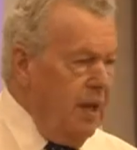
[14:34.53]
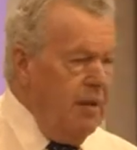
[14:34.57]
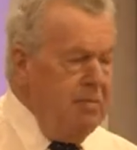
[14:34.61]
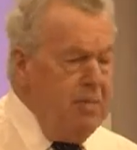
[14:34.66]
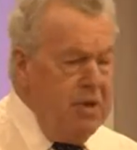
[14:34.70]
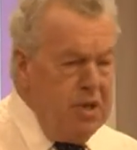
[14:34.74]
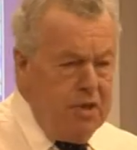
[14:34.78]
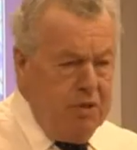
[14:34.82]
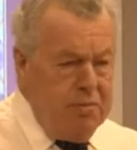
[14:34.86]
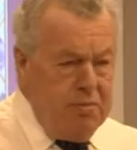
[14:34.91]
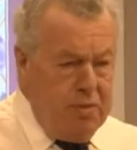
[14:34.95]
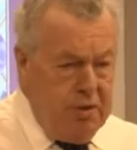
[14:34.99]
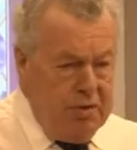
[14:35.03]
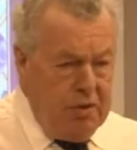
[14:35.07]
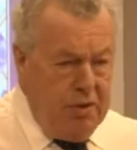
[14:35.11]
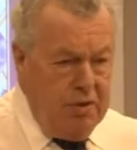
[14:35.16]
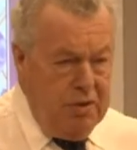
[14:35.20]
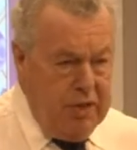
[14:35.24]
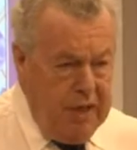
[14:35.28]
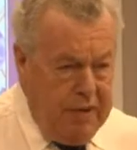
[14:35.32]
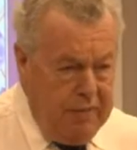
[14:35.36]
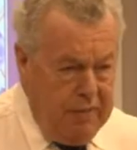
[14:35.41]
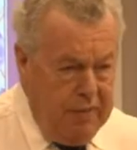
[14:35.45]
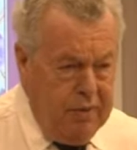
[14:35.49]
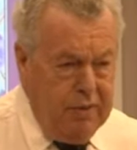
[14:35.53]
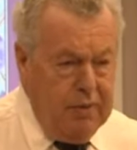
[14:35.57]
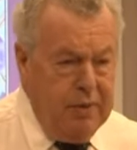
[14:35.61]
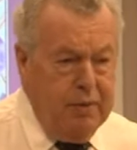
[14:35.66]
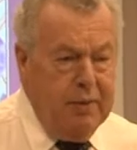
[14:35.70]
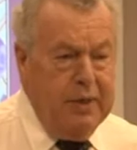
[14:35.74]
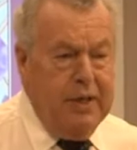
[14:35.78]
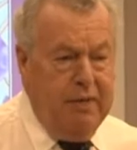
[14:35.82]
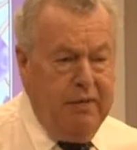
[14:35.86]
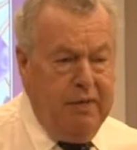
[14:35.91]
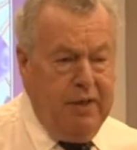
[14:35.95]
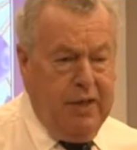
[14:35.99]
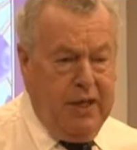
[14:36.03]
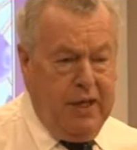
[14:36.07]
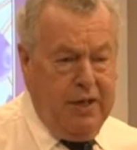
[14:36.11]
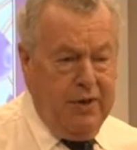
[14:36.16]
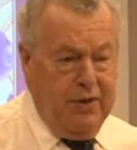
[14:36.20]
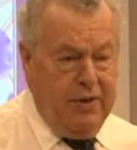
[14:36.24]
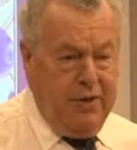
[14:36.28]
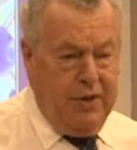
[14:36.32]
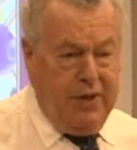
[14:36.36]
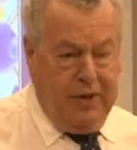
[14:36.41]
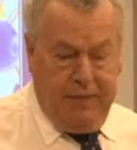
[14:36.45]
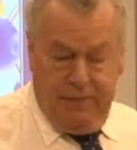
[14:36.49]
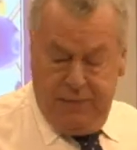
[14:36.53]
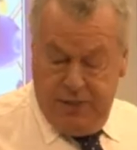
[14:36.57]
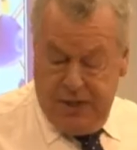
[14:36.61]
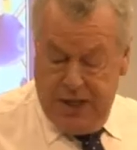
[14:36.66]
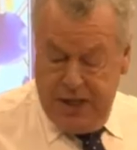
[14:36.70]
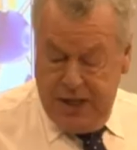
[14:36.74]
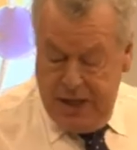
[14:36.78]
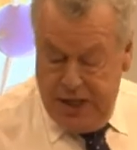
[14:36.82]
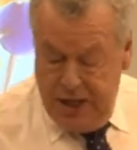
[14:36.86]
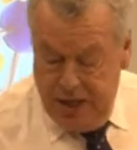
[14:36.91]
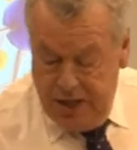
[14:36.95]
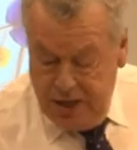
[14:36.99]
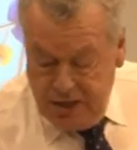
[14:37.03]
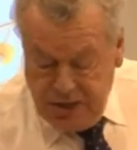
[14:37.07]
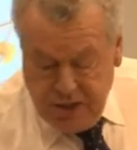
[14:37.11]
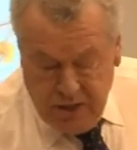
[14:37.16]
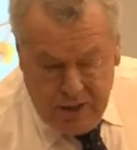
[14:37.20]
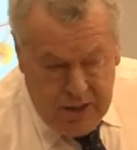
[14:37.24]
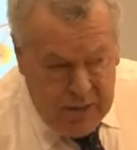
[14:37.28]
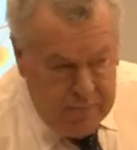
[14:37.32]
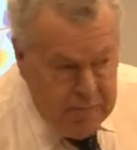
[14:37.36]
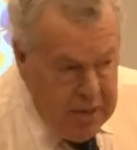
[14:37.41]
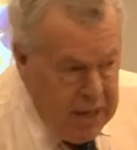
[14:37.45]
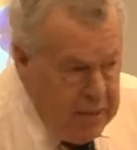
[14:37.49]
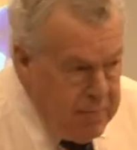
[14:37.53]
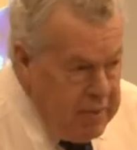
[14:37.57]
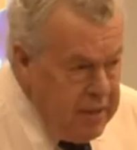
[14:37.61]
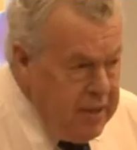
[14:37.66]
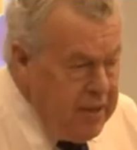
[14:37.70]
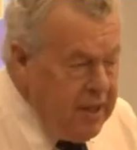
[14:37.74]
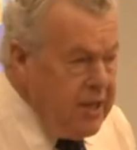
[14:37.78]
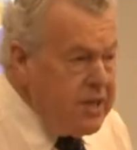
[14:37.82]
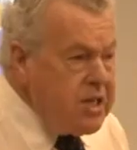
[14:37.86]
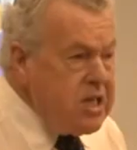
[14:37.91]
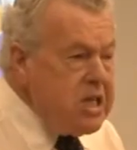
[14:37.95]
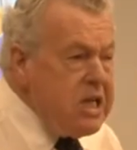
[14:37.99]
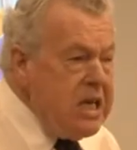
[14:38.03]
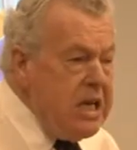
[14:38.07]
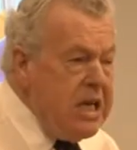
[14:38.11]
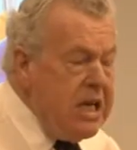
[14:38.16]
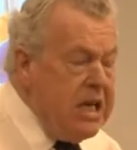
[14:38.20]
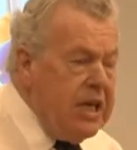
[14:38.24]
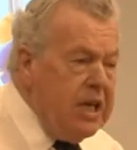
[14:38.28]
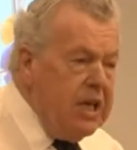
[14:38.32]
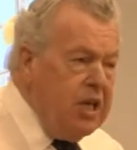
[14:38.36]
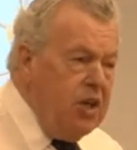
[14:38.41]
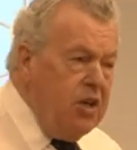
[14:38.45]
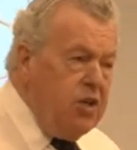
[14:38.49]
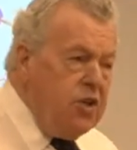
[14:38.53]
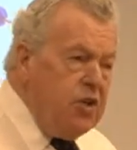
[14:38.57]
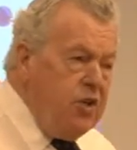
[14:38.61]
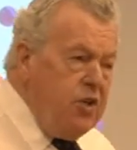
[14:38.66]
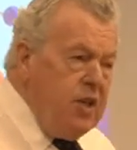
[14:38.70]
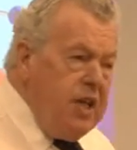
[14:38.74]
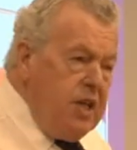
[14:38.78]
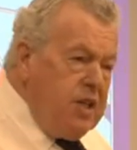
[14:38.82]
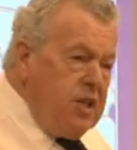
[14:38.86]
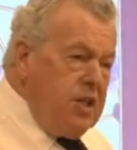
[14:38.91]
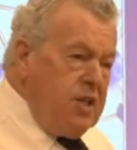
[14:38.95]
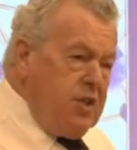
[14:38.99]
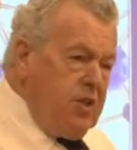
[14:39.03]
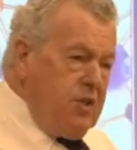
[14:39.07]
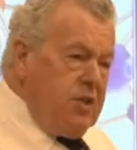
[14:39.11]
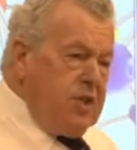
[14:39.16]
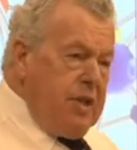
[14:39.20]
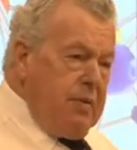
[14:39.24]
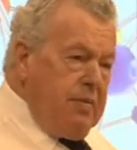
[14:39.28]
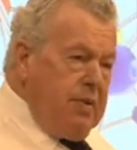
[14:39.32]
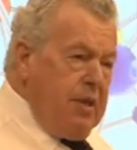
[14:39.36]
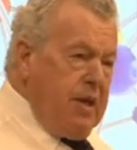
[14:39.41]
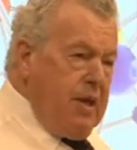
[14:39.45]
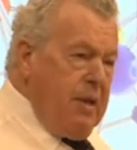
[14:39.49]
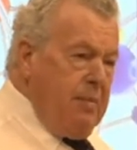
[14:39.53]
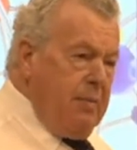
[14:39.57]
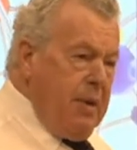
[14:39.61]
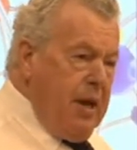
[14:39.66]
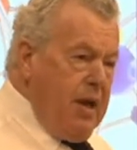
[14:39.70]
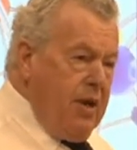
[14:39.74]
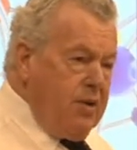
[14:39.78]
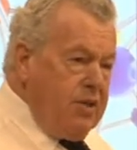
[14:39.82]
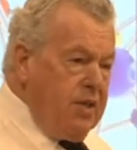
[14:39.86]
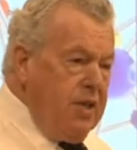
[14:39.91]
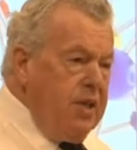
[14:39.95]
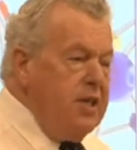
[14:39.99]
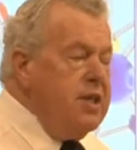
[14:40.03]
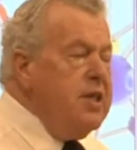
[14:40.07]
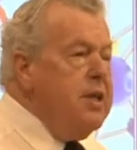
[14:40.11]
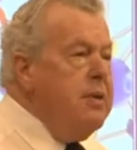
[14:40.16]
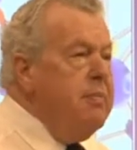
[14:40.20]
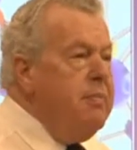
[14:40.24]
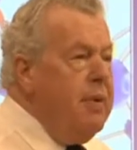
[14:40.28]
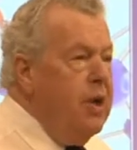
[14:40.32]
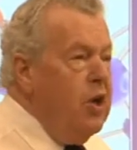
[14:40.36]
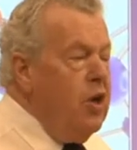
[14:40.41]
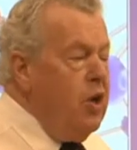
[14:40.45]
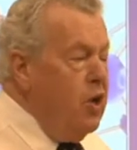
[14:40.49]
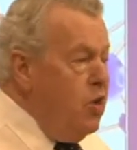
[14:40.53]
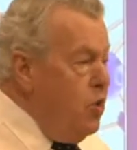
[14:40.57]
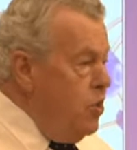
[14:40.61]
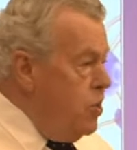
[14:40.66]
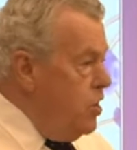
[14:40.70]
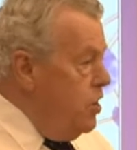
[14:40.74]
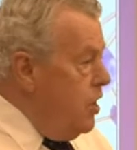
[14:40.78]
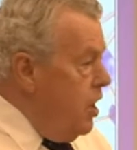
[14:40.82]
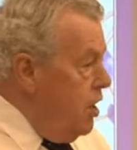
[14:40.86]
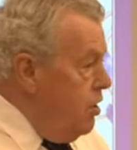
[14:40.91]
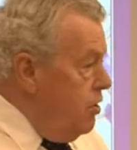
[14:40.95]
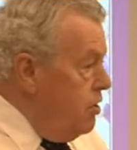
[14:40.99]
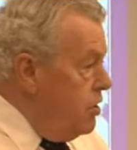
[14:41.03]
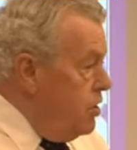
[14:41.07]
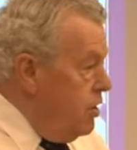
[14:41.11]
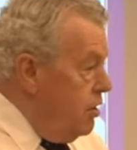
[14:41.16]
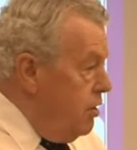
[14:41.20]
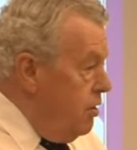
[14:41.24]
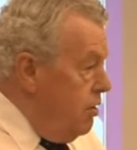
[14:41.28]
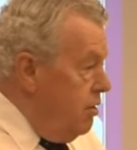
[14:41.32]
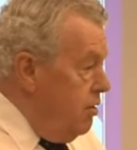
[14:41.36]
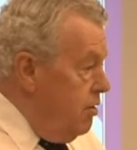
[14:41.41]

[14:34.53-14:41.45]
Miserable old devil, or whatever they call you. So it may be that you do need to do something about it, but who do you go to?